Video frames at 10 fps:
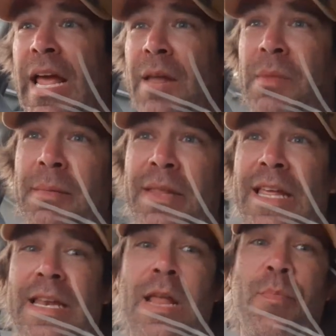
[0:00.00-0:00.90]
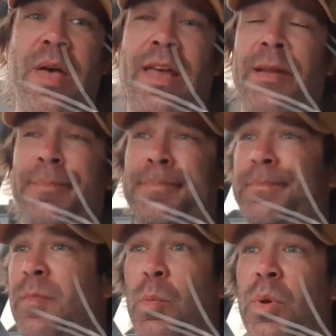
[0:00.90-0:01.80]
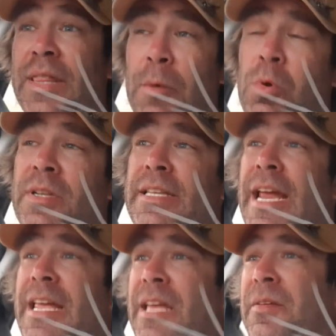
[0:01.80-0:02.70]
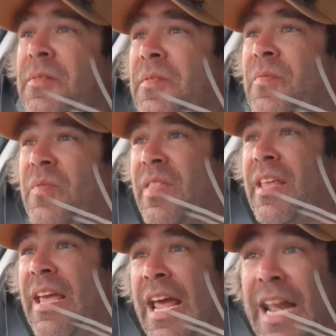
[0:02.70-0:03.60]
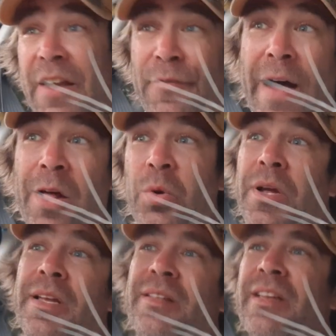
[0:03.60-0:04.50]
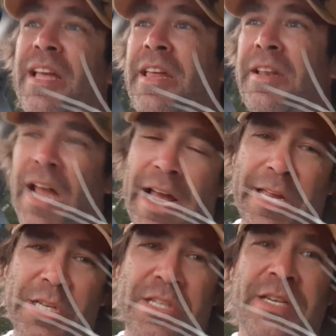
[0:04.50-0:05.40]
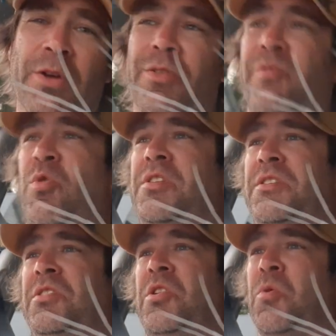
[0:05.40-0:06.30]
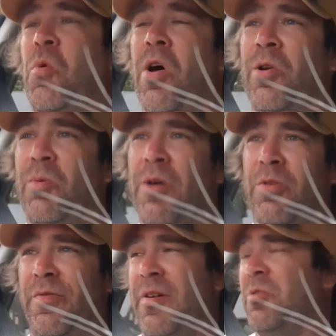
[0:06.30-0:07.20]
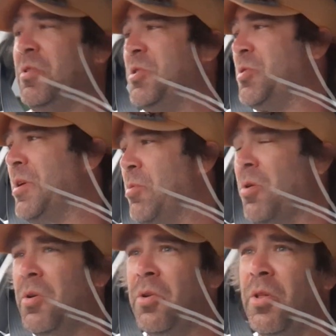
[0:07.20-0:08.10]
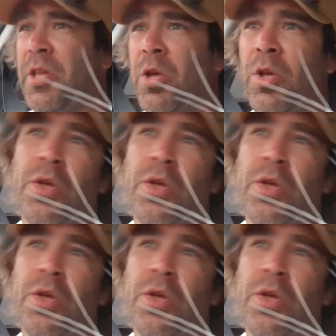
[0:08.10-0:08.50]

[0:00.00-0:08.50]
And maybe they'd nip at it, but they wouldn't take it. And they'd follow it, and I could just hear their voices underwater while they're following the streamer. They're like,